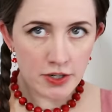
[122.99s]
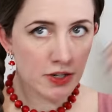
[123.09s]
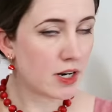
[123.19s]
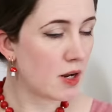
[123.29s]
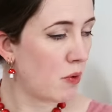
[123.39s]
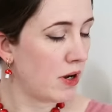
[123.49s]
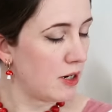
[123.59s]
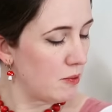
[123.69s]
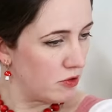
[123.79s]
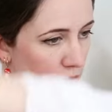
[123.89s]
you're gonna
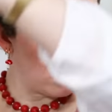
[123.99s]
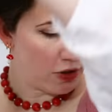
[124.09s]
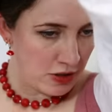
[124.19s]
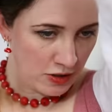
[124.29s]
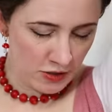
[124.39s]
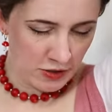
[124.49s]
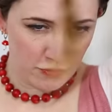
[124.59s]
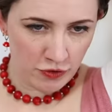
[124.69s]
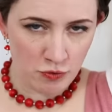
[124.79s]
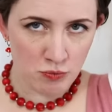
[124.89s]
want to put
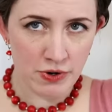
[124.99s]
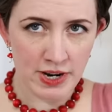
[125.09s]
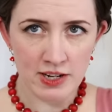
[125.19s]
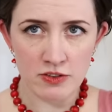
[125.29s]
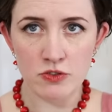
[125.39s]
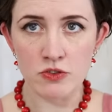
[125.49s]
your two braids